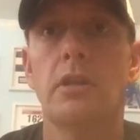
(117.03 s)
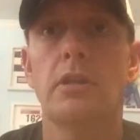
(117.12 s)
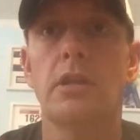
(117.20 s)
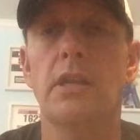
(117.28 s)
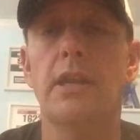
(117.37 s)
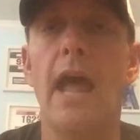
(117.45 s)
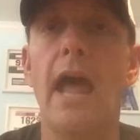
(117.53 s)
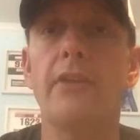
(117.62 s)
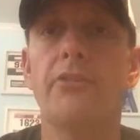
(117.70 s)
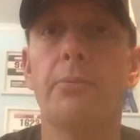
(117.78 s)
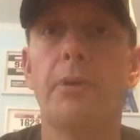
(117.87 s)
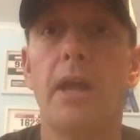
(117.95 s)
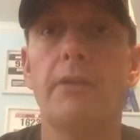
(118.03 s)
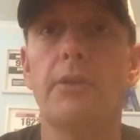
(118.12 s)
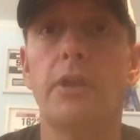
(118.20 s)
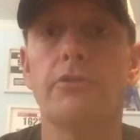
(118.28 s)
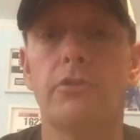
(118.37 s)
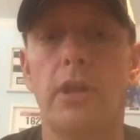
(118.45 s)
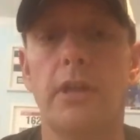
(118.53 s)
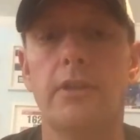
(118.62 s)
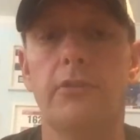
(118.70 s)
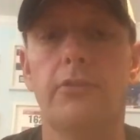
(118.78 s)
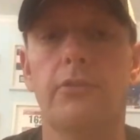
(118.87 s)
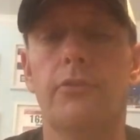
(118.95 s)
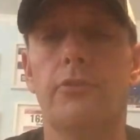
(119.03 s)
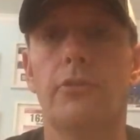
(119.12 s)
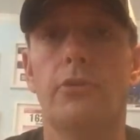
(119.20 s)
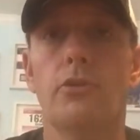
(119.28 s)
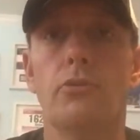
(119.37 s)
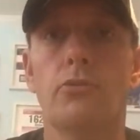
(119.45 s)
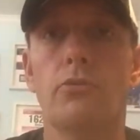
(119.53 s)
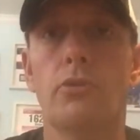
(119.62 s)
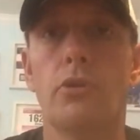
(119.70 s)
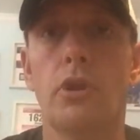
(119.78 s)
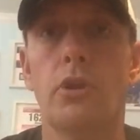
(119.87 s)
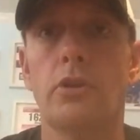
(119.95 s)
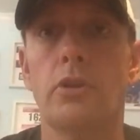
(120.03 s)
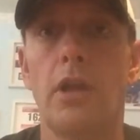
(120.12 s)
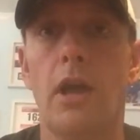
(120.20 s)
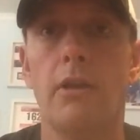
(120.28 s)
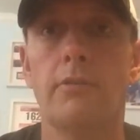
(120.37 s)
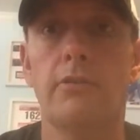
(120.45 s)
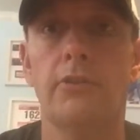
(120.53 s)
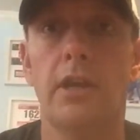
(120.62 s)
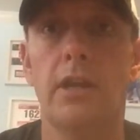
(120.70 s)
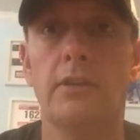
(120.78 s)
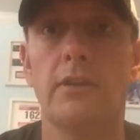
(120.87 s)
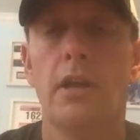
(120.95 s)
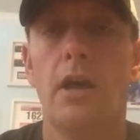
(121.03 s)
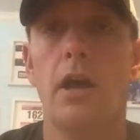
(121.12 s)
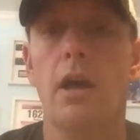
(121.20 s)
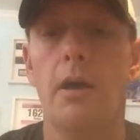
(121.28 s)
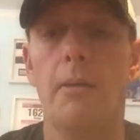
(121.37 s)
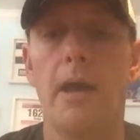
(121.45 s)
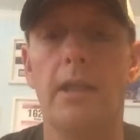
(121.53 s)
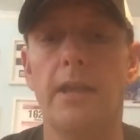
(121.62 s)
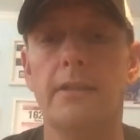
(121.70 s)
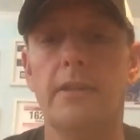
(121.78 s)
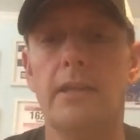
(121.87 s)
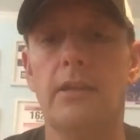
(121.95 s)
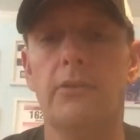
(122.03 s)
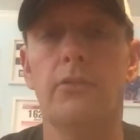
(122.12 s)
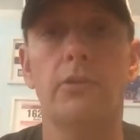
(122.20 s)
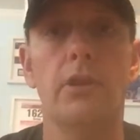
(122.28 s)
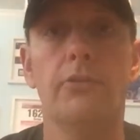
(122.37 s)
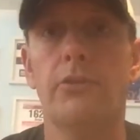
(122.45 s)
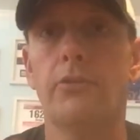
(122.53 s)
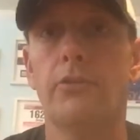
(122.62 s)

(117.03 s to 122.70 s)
you need to add some kind of electrolyte. This is Nuun or None, however you say it. I like these. They're easy